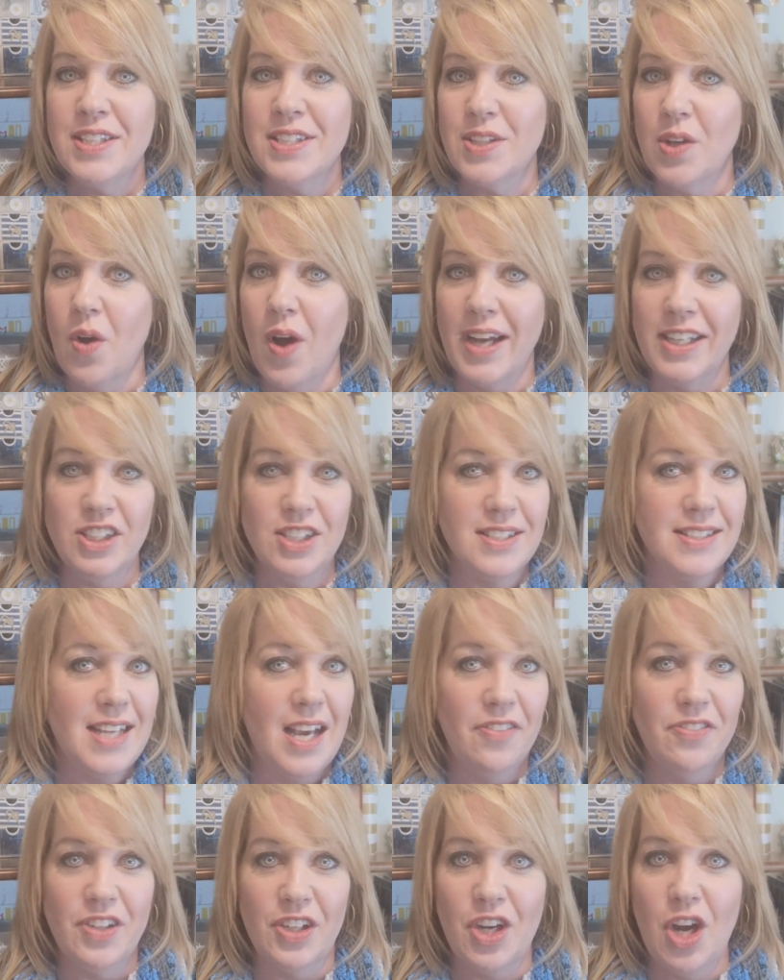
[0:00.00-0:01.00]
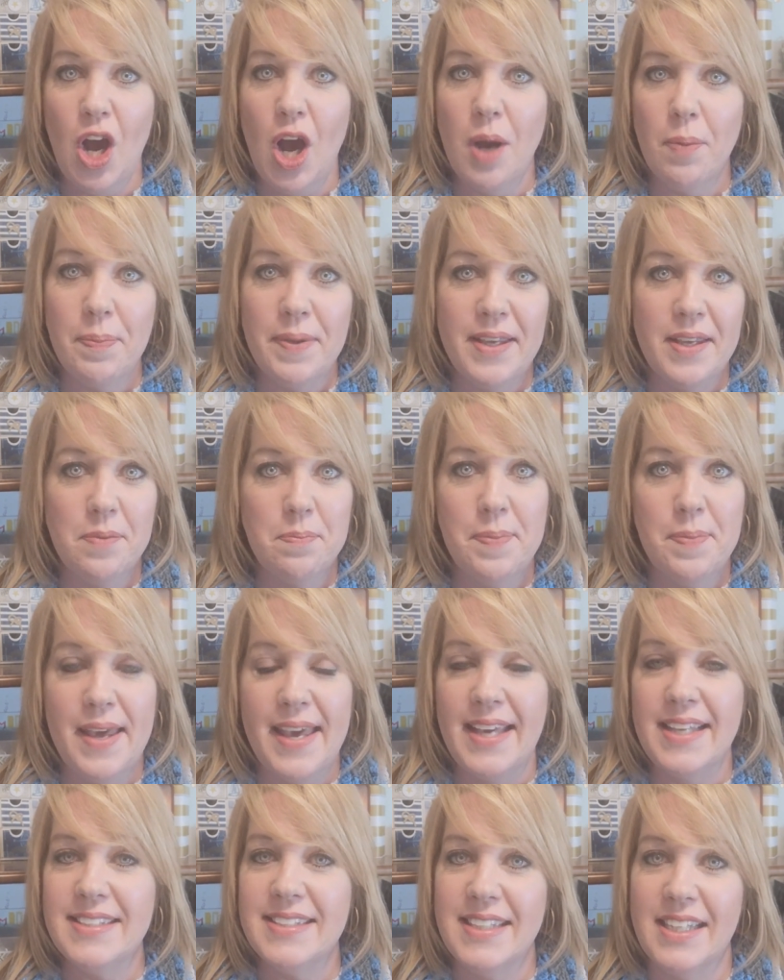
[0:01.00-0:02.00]
So I just have to copy and
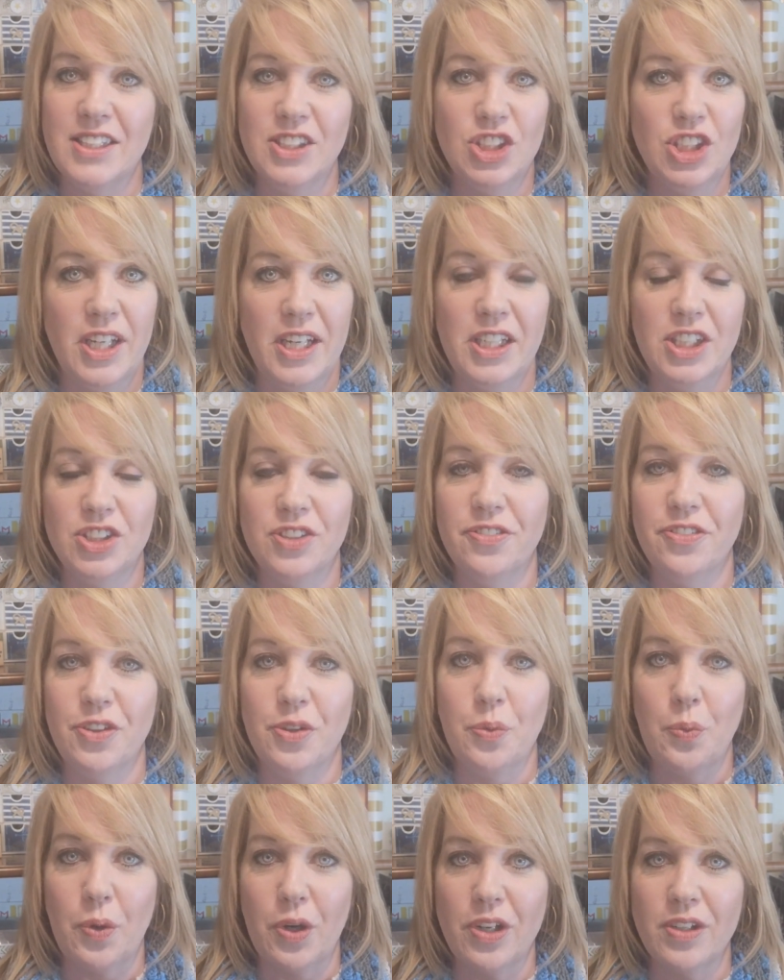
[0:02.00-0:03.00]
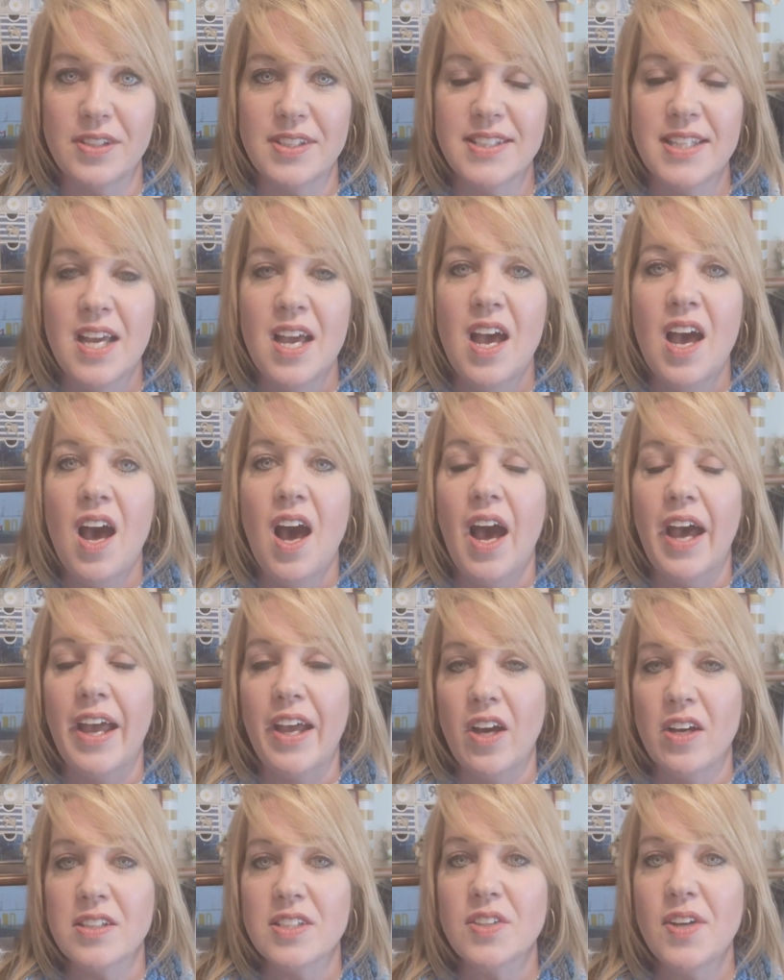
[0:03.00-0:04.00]
paste and change a few words.
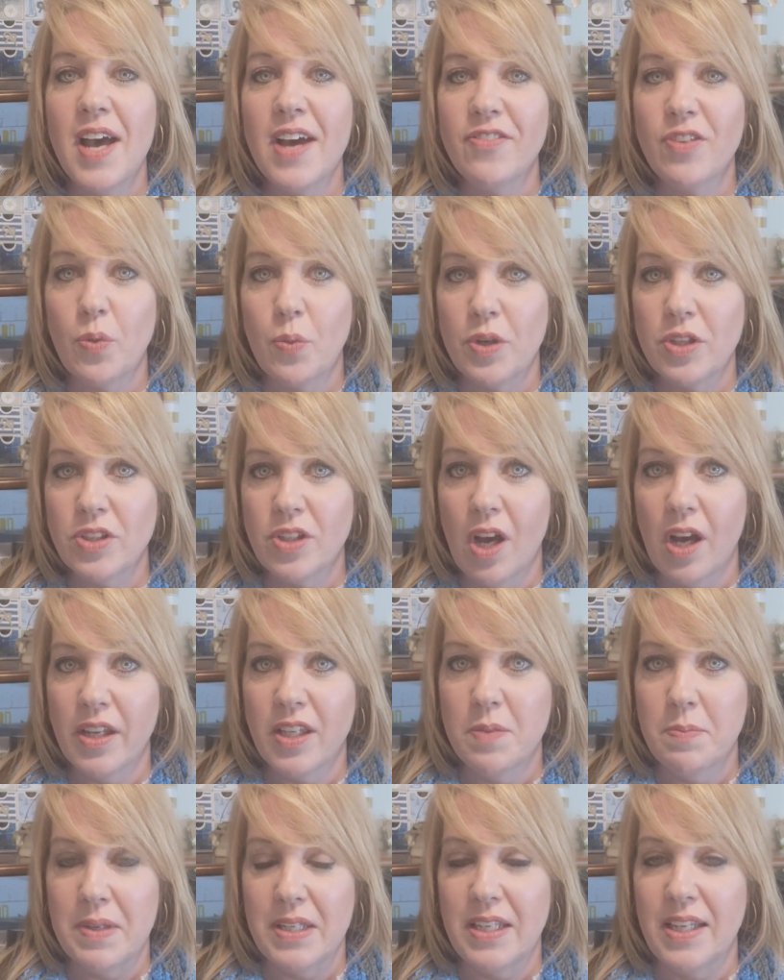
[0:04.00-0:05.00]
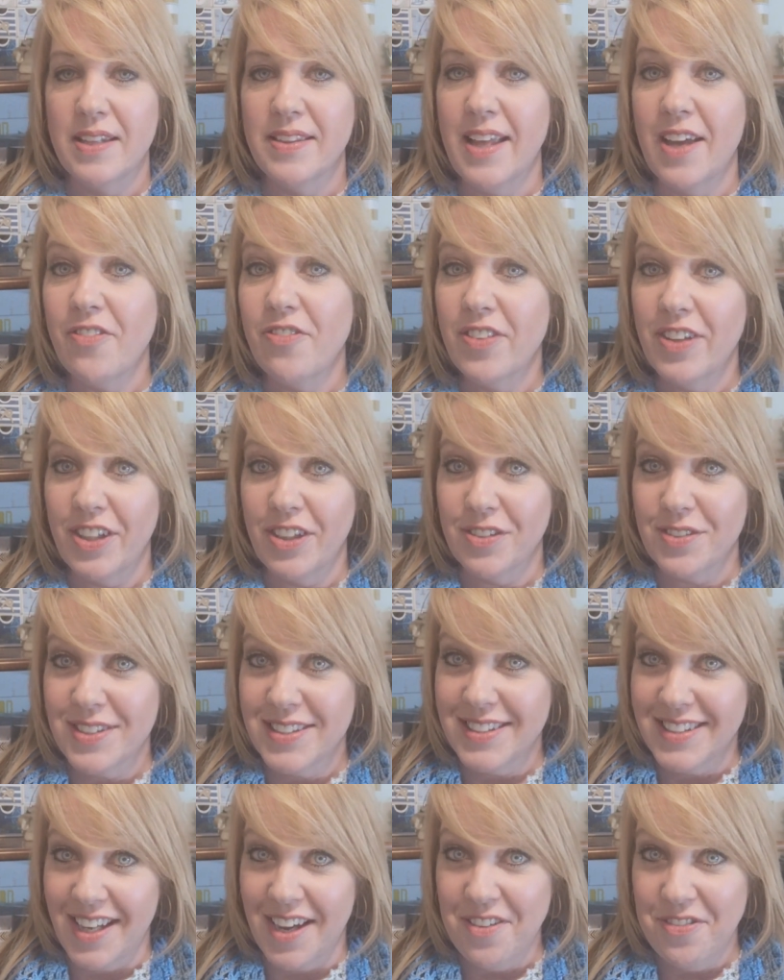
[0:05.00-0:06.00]
I also have a Word document in that Video
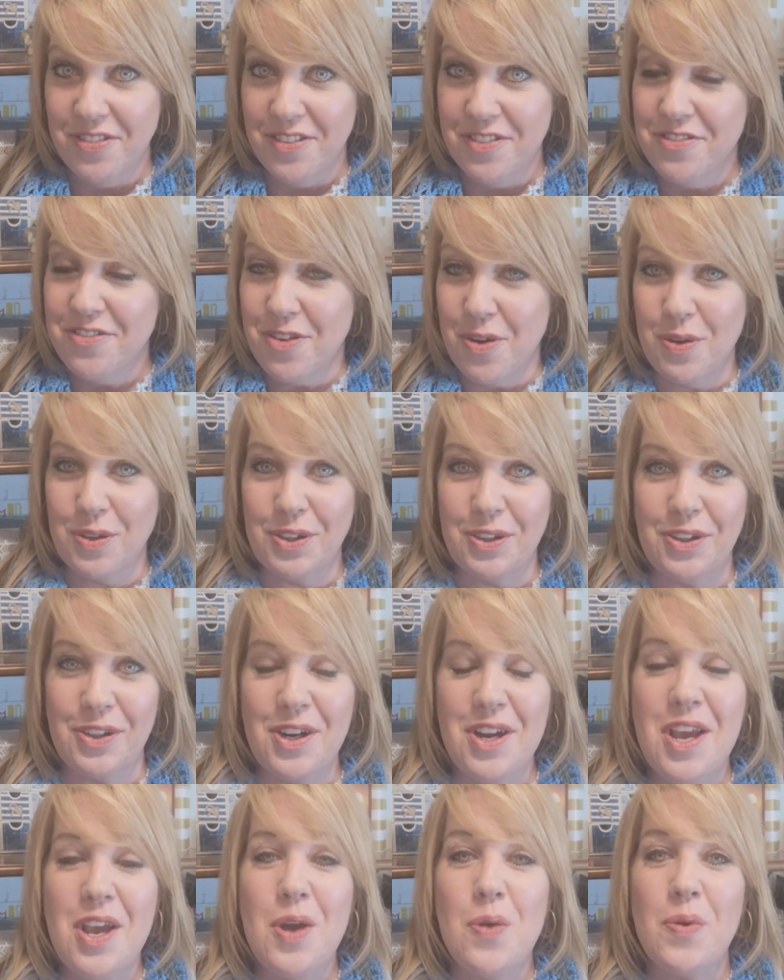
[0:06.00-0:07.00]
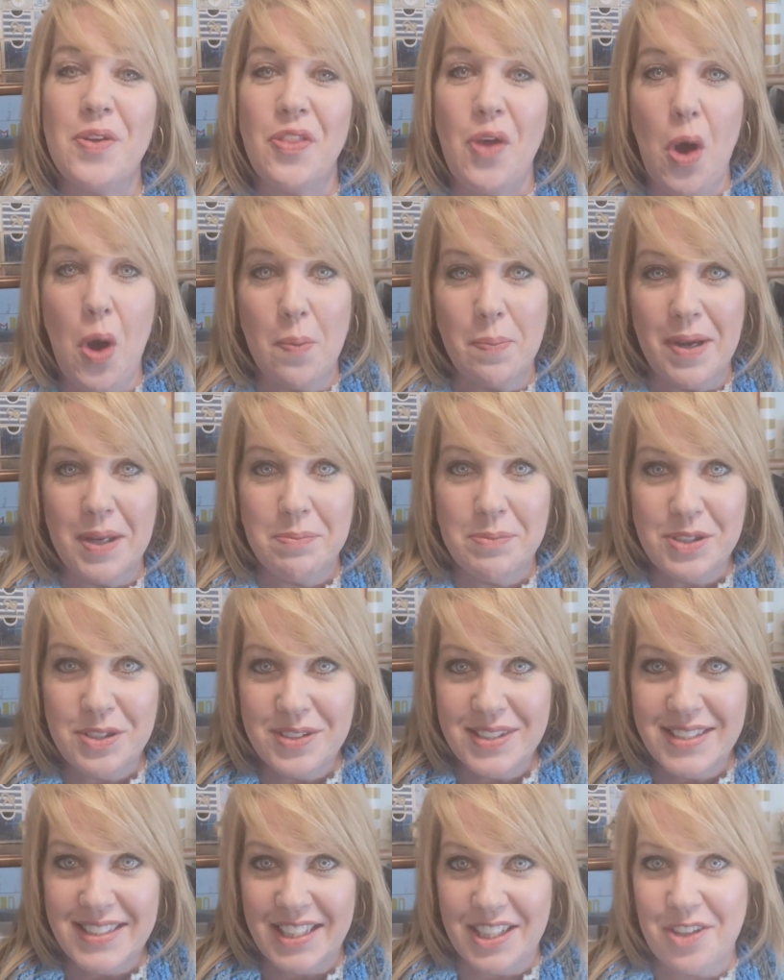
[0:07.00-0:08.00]
Stuff folder with all my
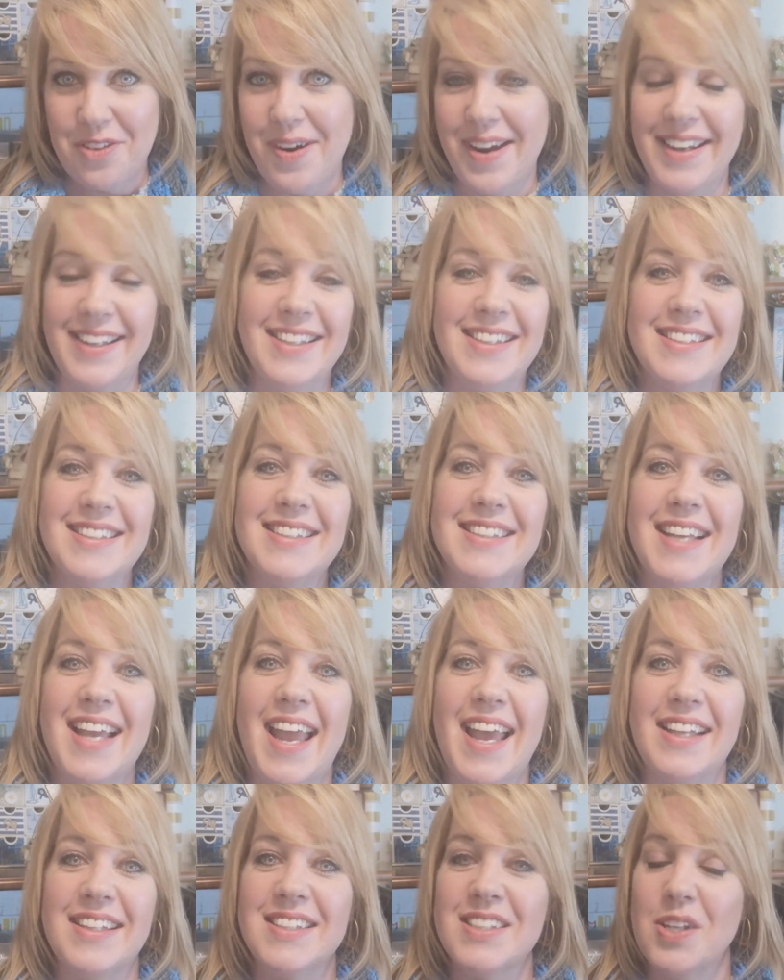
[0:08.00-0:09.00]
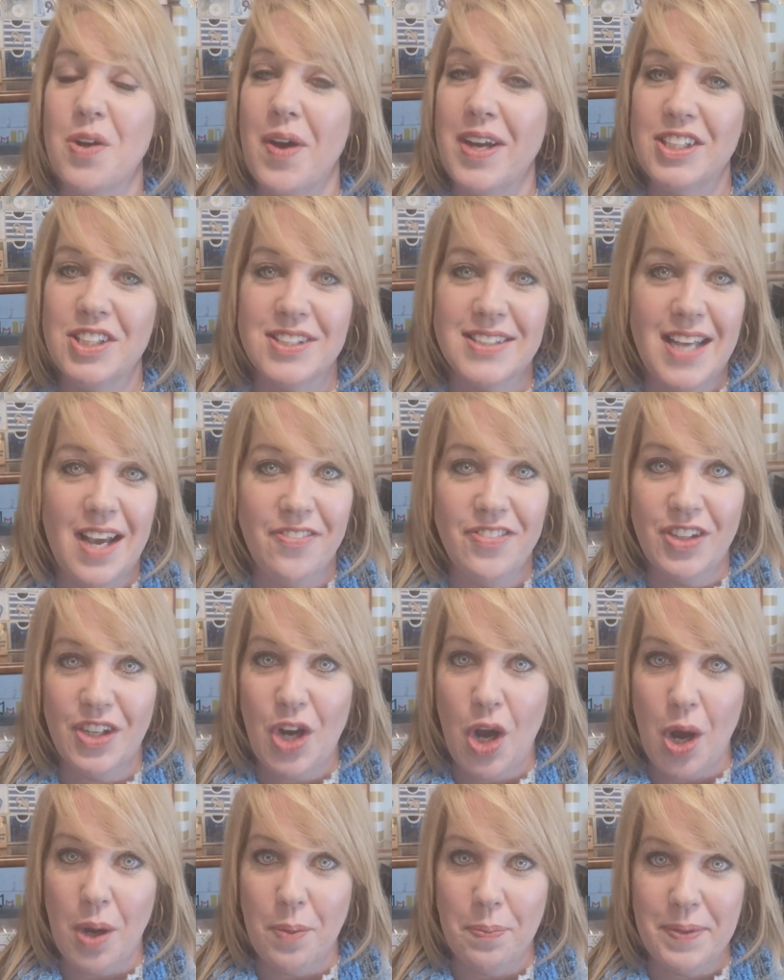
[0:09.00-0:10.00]
music credits, and so I just have to
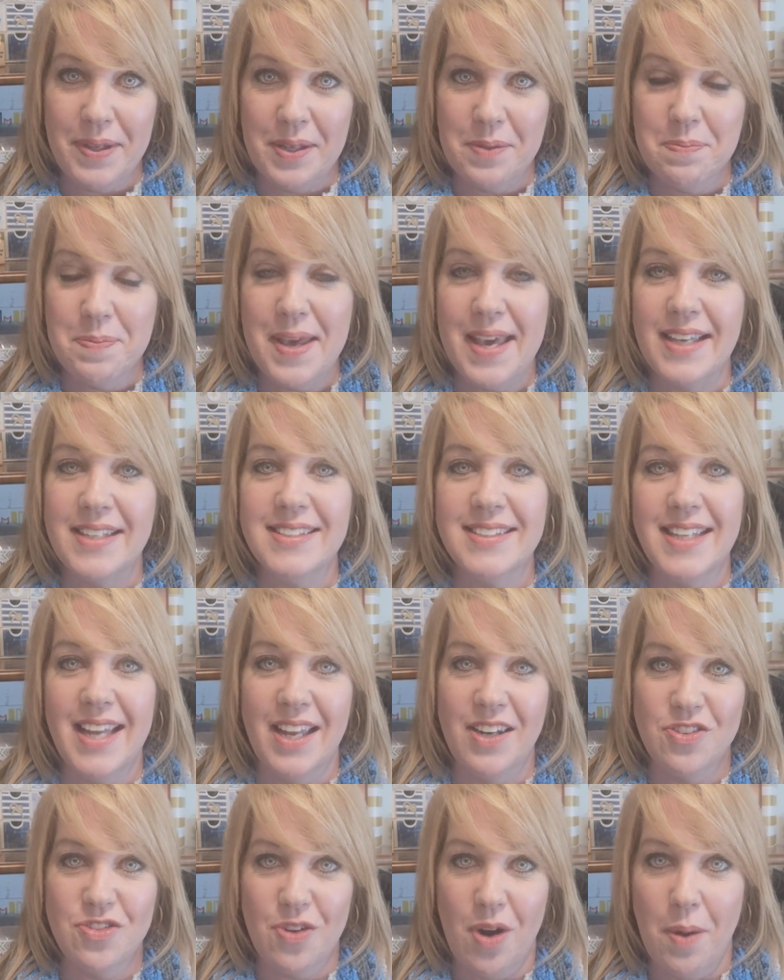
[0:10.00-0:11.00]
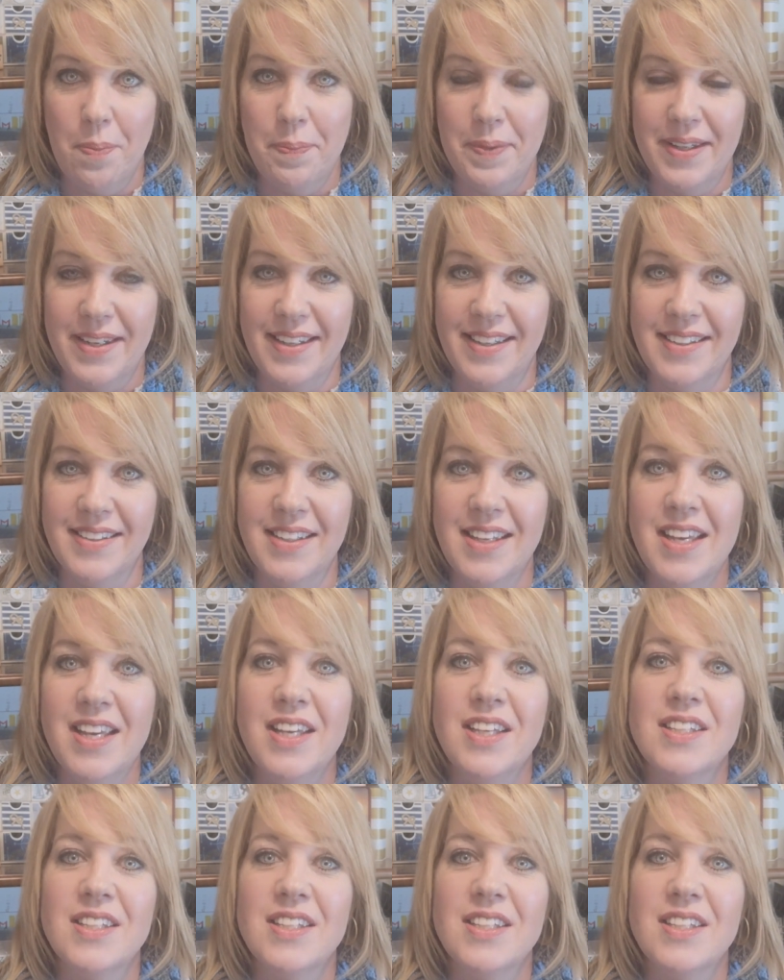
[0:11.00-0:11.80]
copy and paste and drop it in.